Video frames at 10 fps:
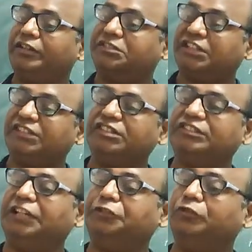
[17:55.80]
changes,
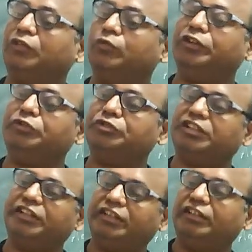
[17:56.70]
that we are going to
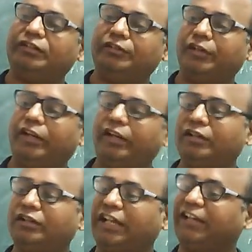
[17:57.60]
study in
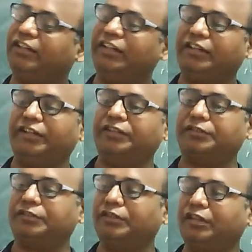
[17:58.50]
9th and 10th.
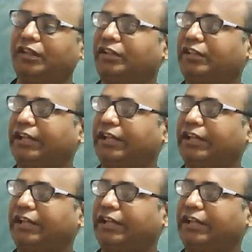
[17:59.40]
8th, I